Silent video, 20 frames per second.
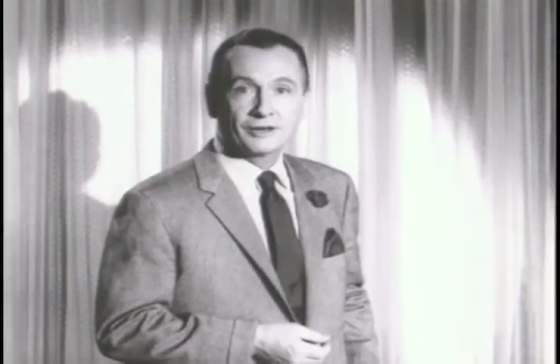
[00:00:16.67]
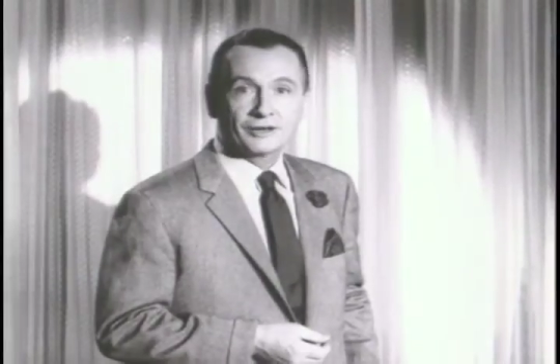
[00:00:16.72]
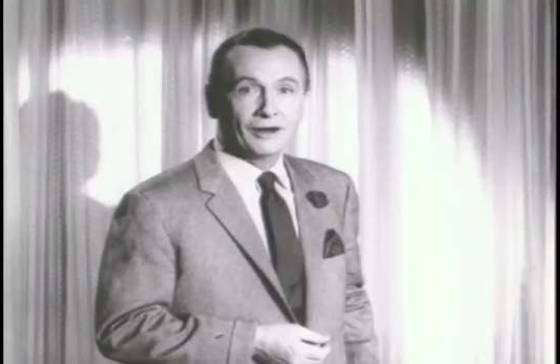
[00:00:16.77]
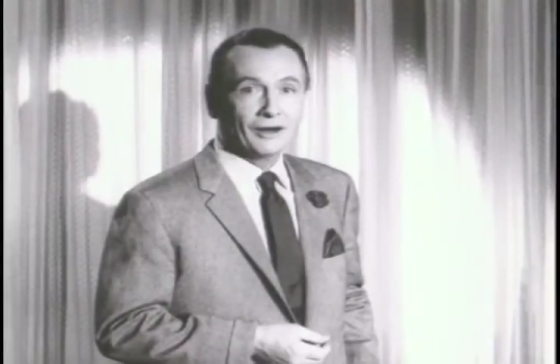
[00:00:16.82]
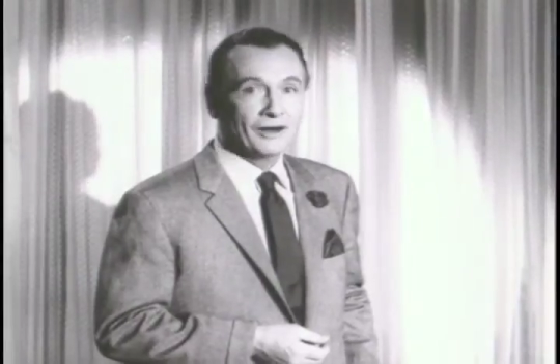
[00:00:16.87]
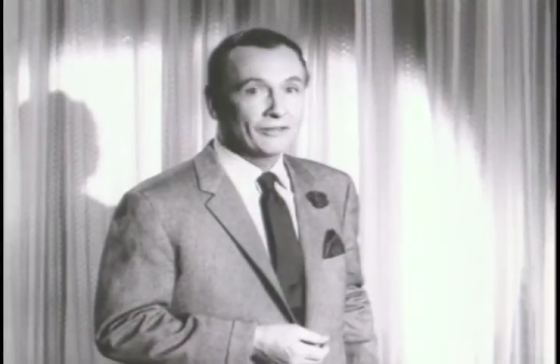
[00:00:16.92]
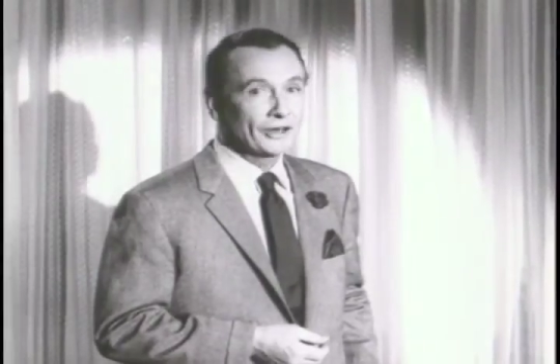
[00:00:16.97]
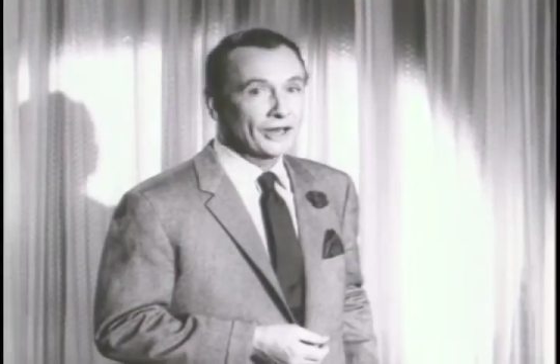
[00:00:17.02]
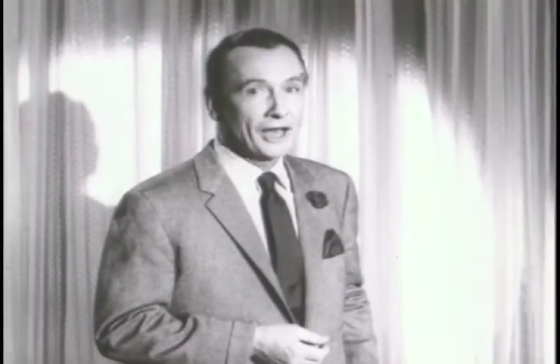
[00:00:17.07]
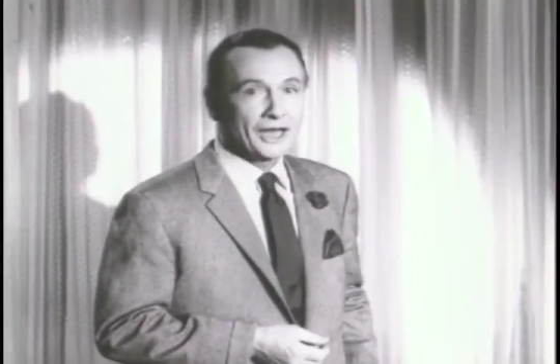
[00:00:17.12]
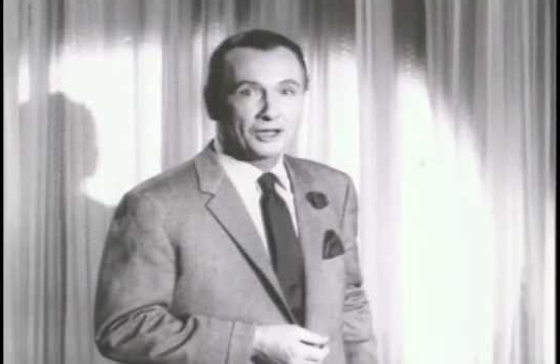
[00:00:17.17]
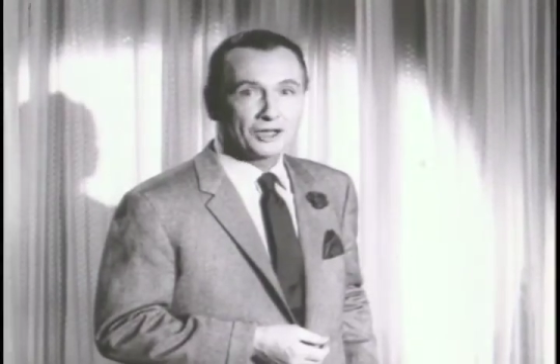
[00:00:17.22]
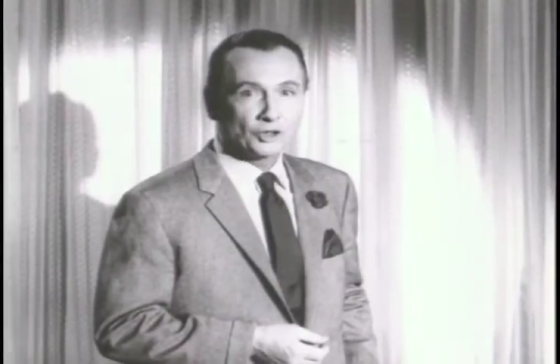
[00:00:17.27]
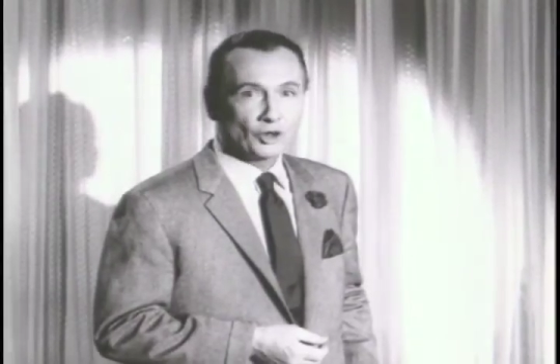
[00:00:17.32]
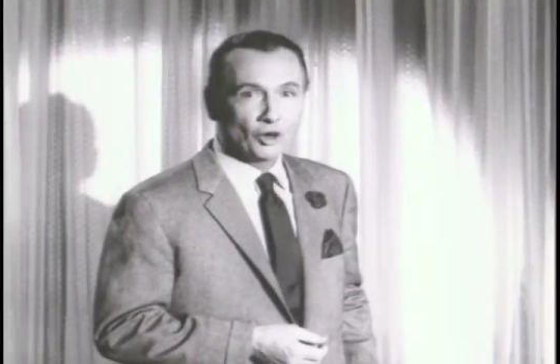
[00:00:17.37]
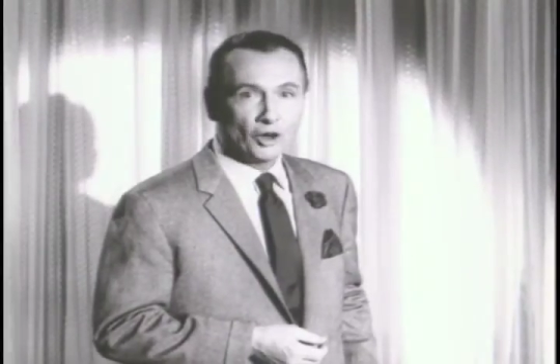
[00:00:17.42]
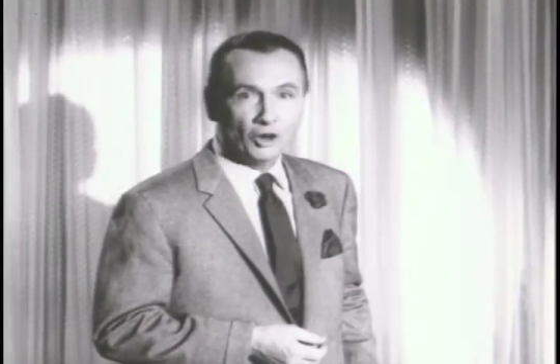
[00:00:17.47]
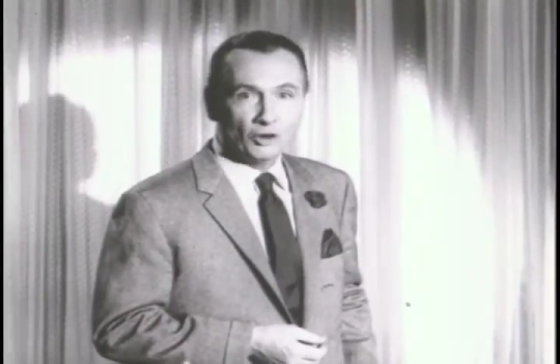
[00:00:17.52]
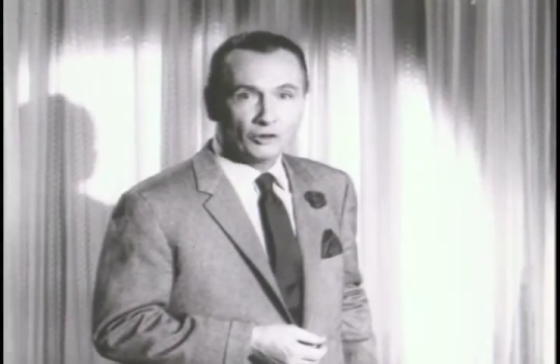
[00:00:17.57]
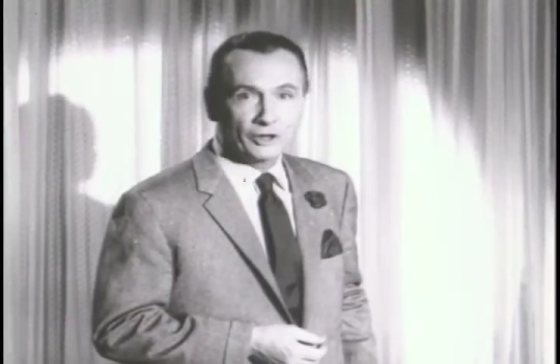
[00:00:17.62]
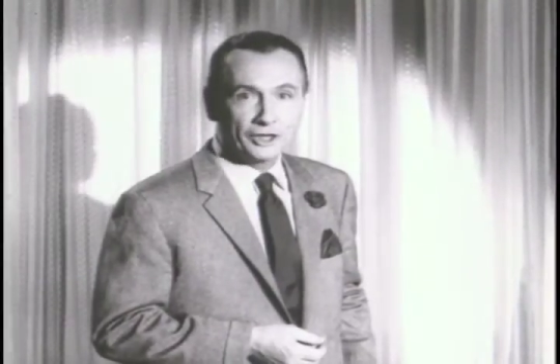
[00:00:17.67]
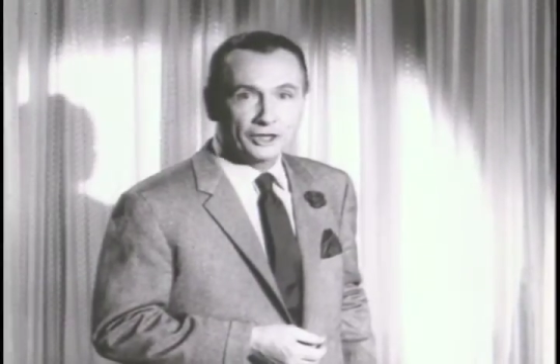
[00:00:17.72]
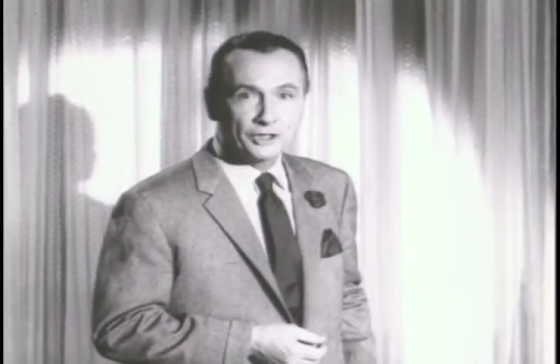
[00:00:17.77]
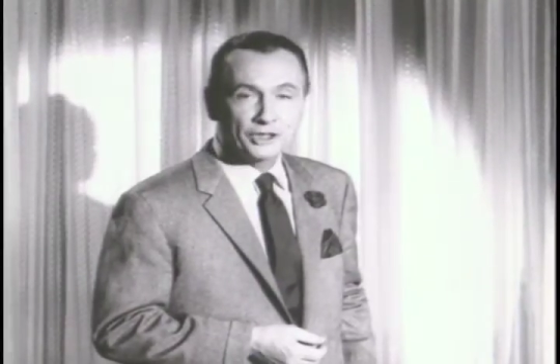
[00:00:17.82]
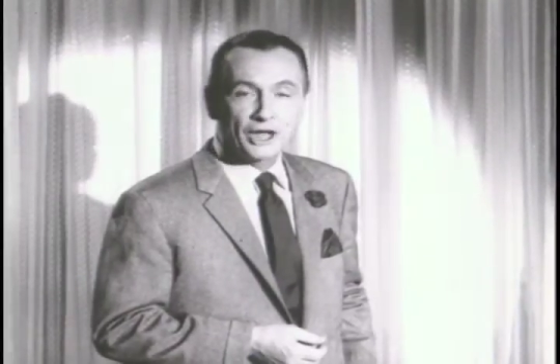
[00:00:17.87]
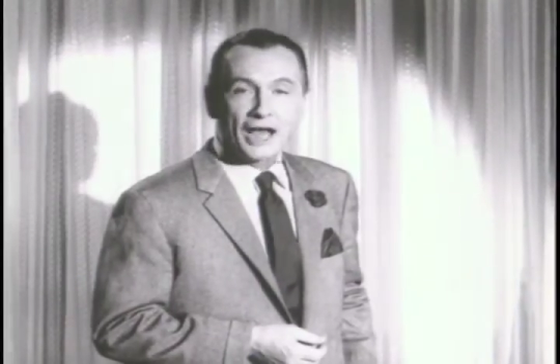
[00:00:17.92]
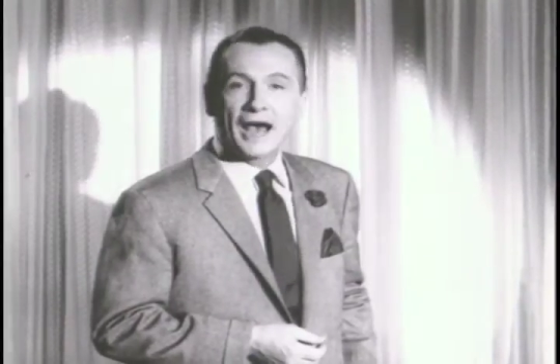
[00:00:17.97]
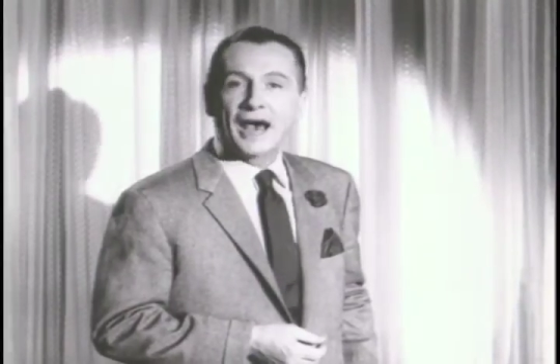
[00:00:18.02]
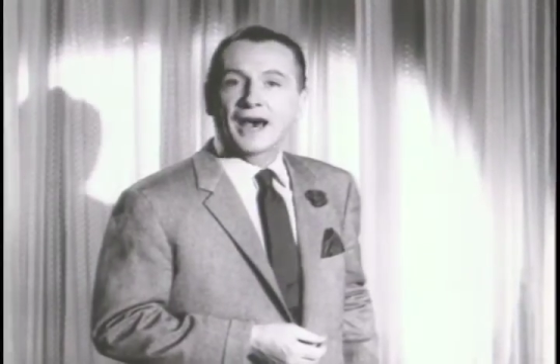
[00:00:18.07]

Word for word: car that has all this